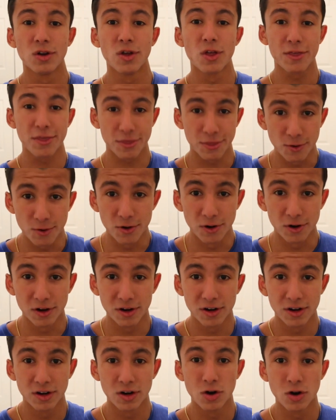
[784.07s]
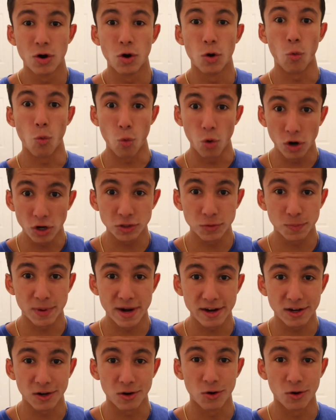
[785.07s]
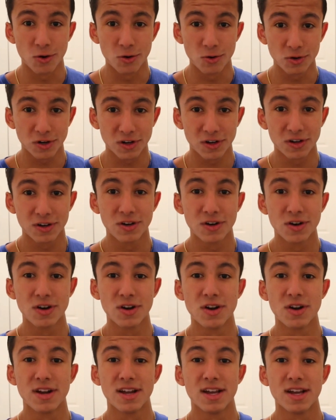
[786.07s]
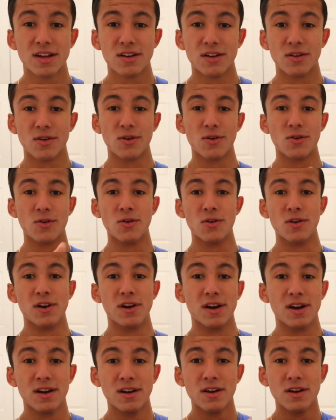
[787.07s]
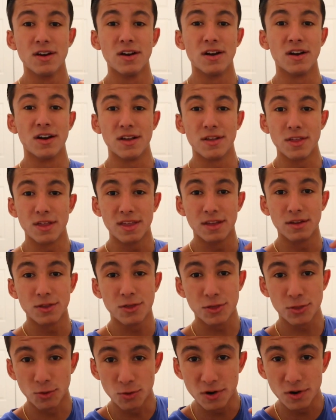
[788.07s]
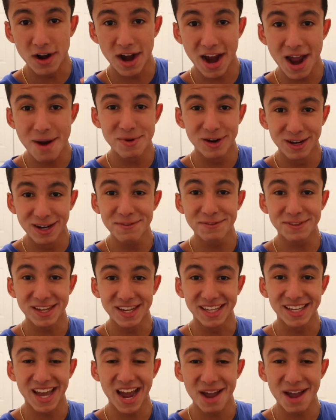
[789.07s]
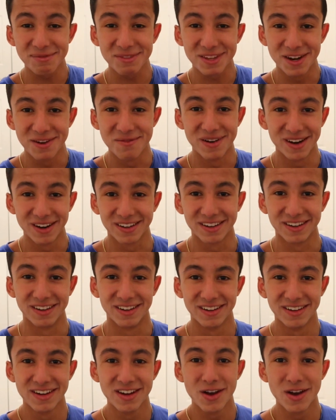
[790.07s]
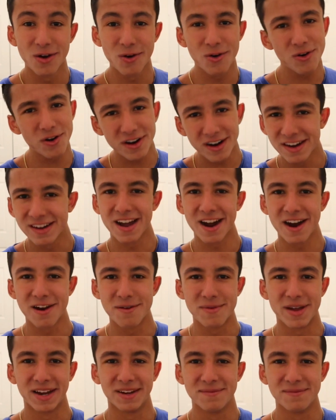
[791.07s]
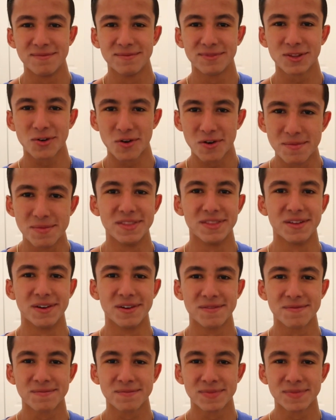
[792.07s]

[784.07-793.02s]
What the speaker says: Thor, World Breaker Hulk, or a Thor hammer lifting Captain America, or an Iron Man, throw him in there.